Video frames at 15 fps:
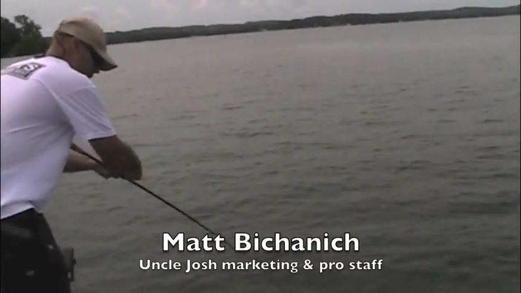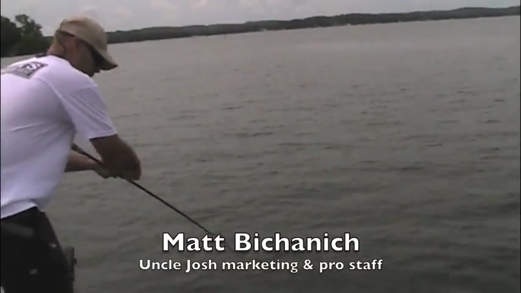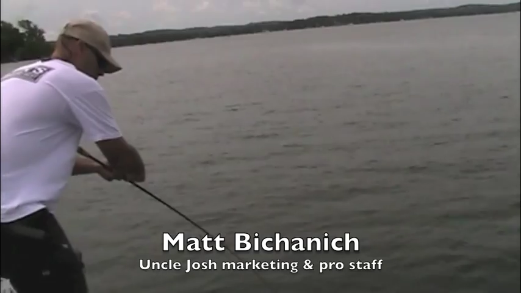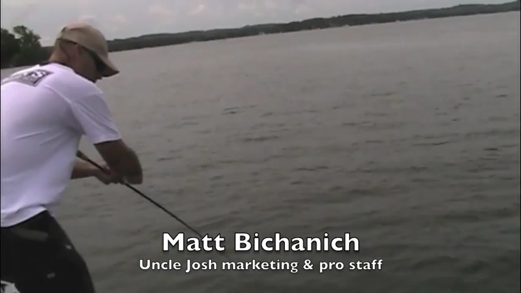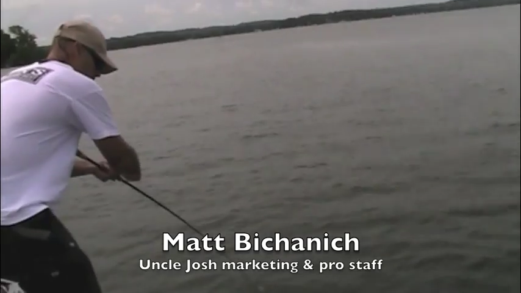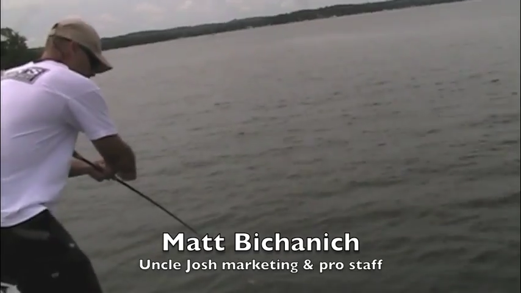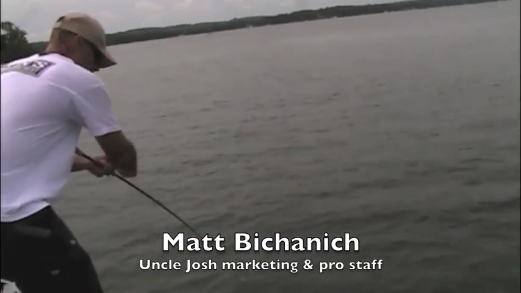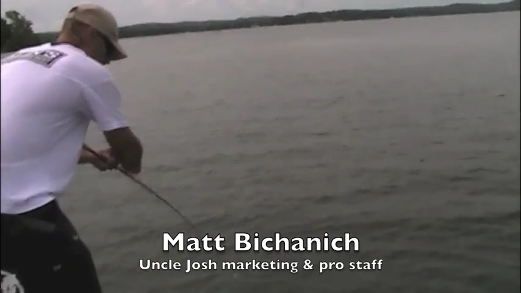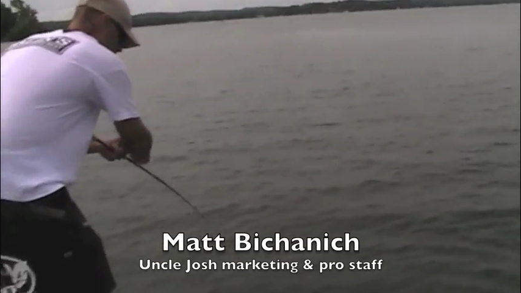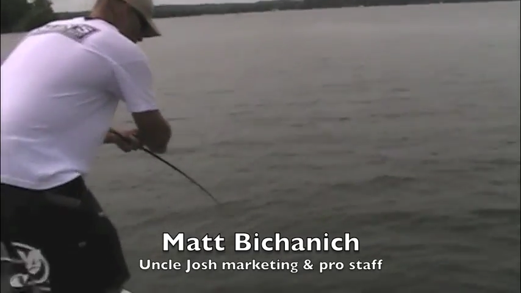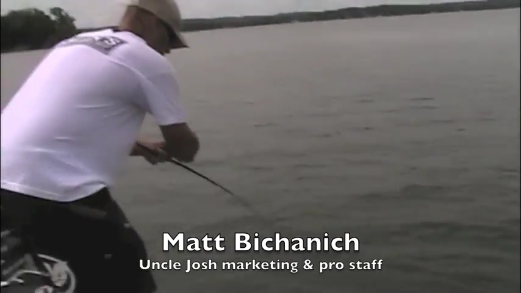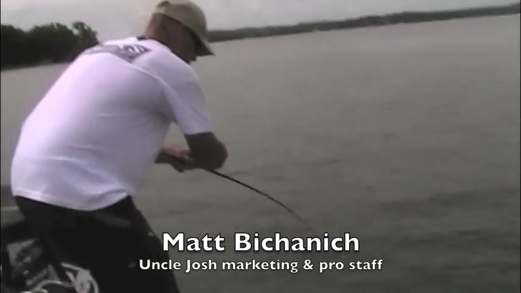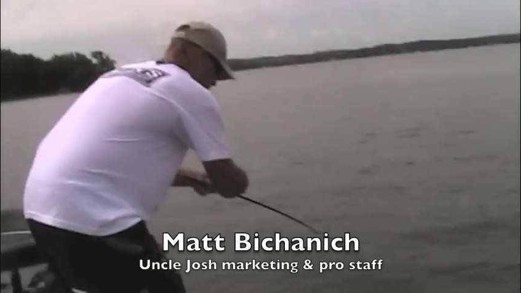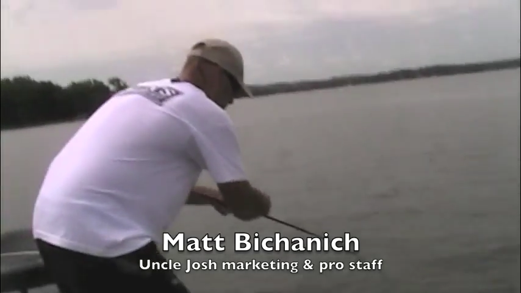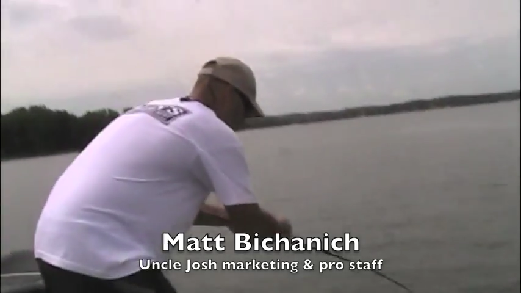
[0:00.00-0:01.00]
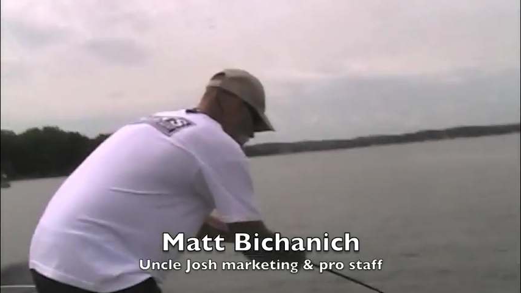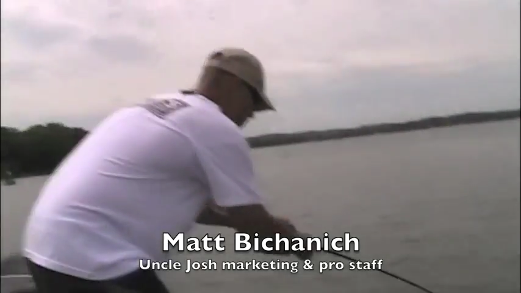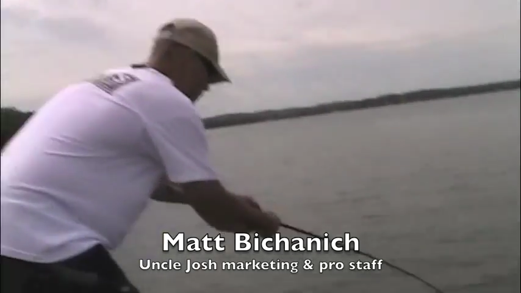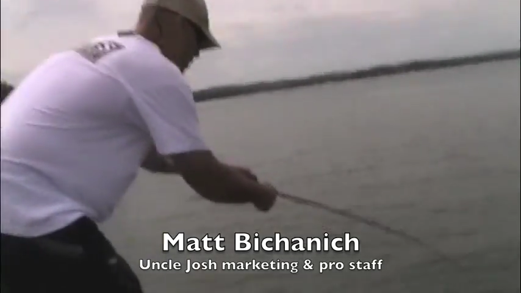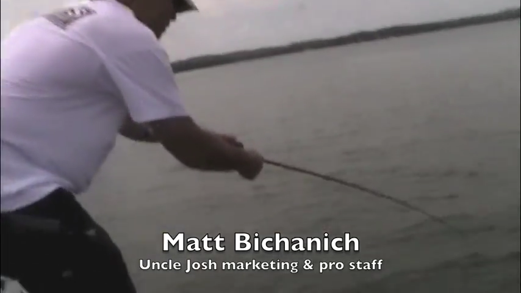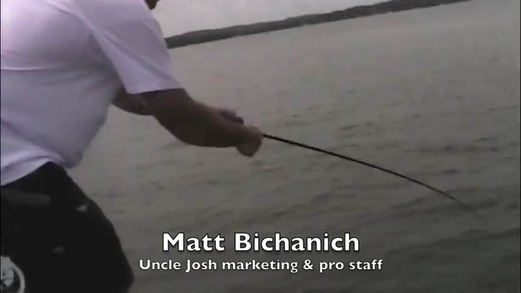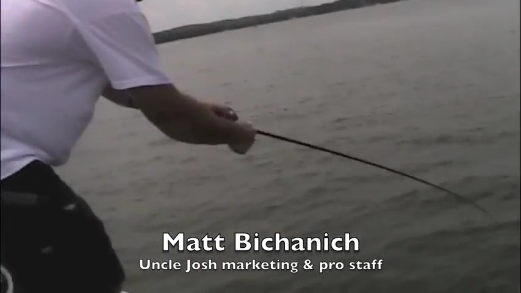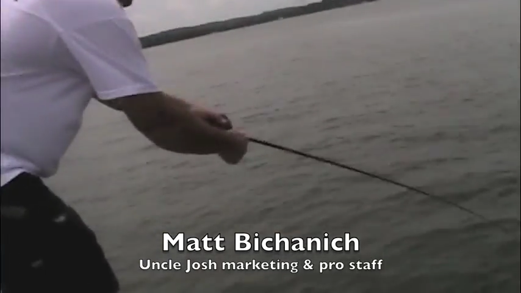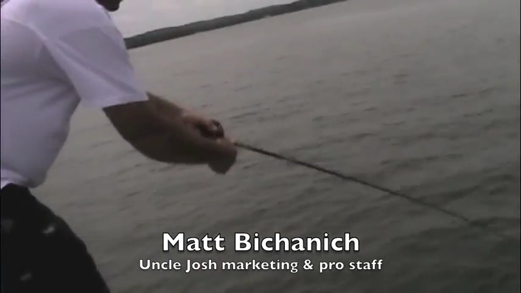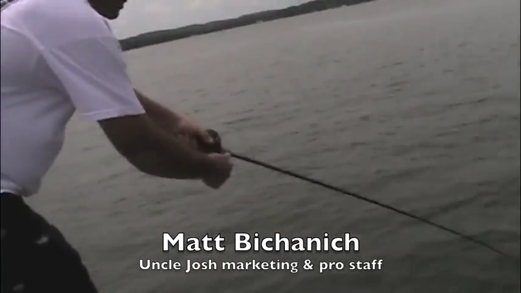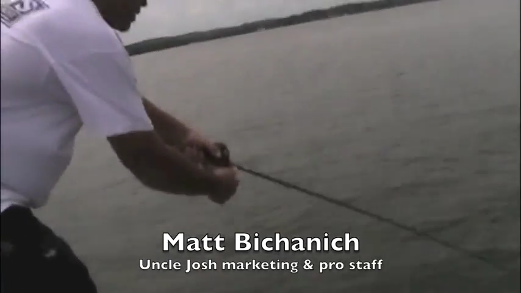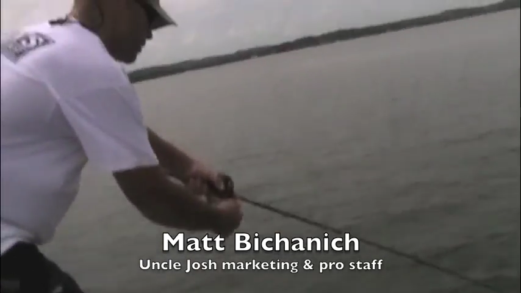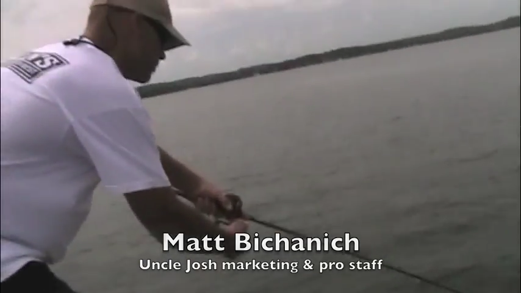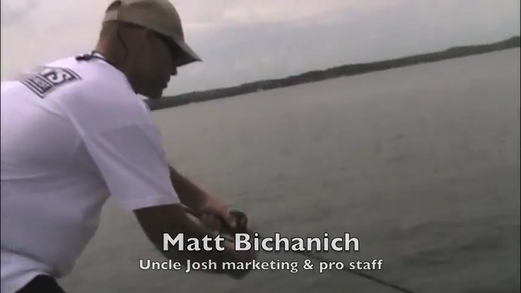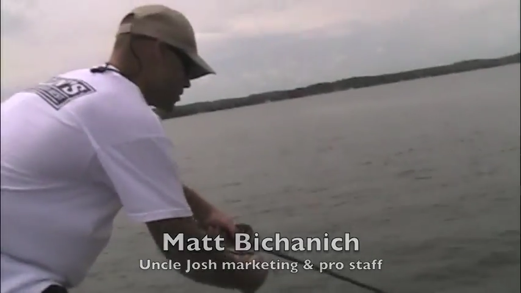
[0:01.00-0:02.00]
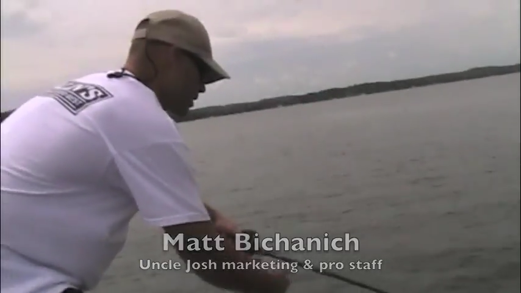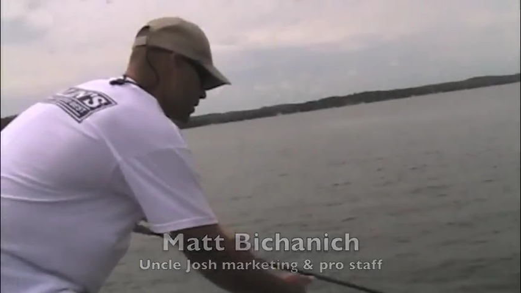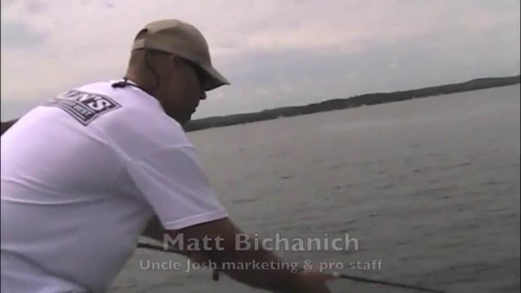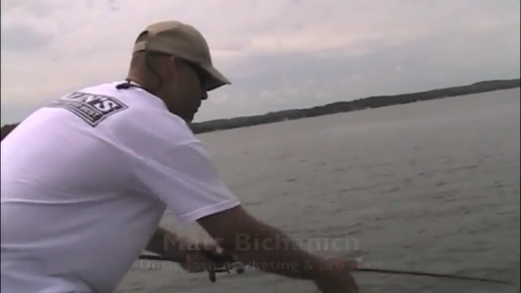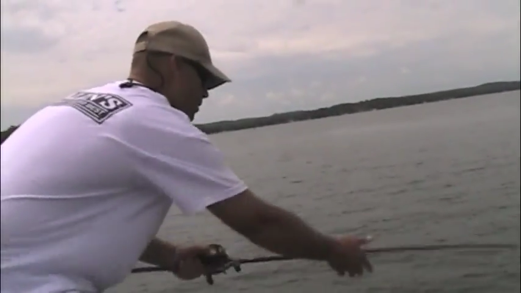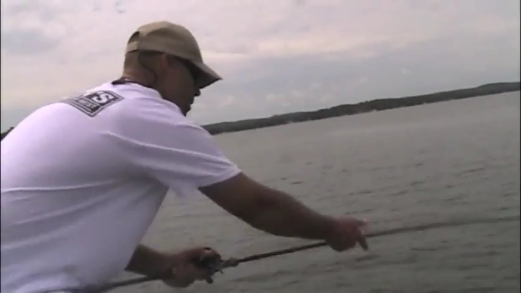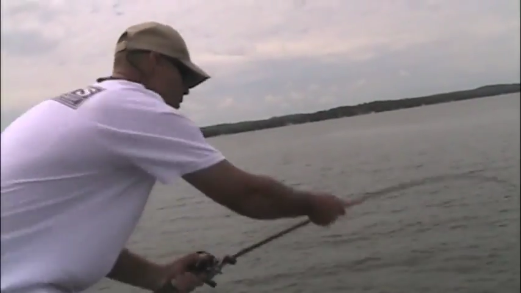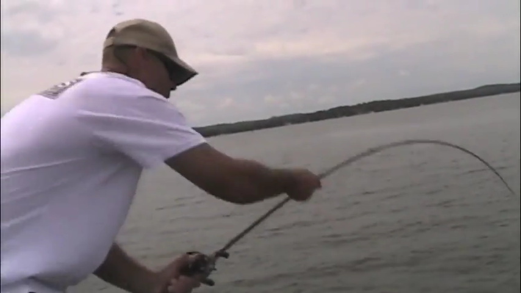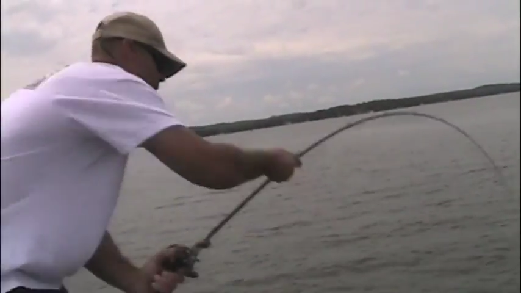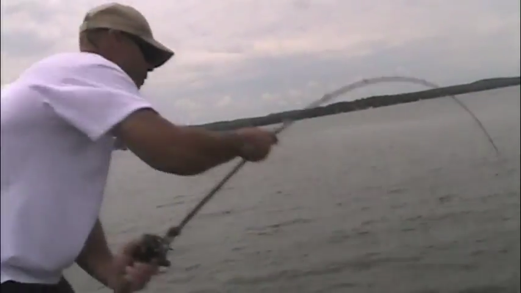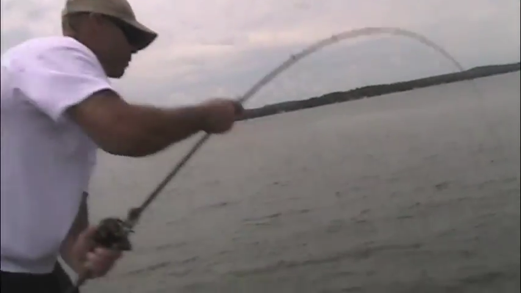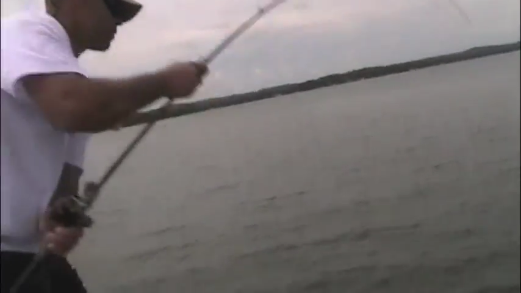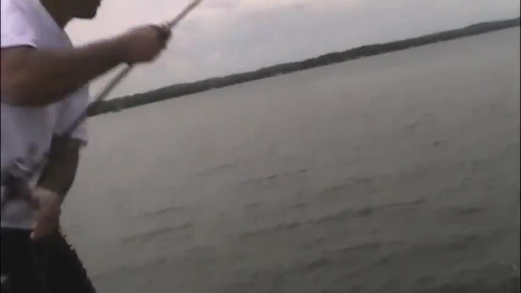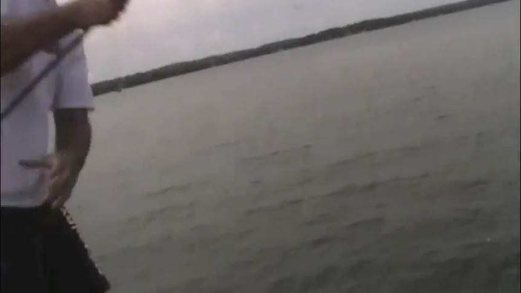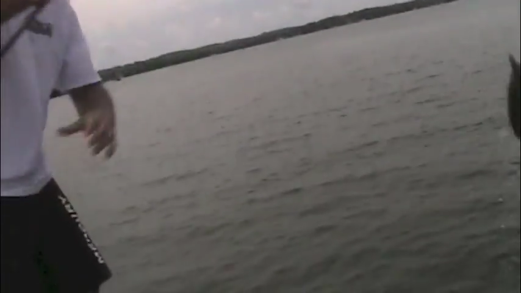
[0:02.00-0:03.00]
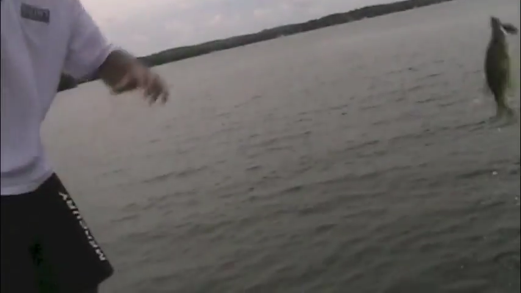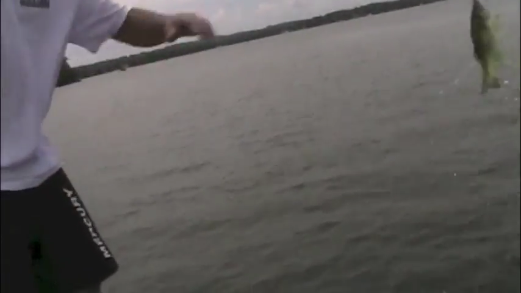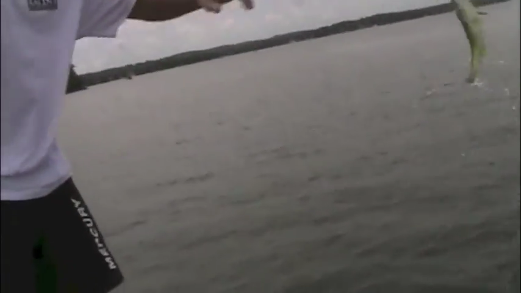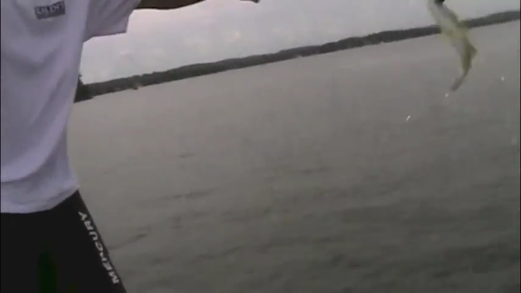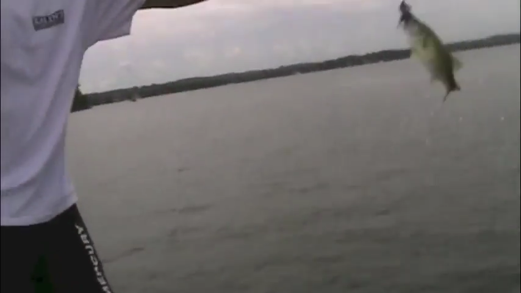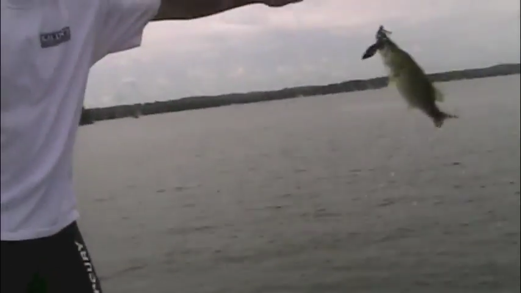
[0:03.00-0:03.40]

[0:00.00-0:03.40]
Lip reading: Nobody's mouth can be seen.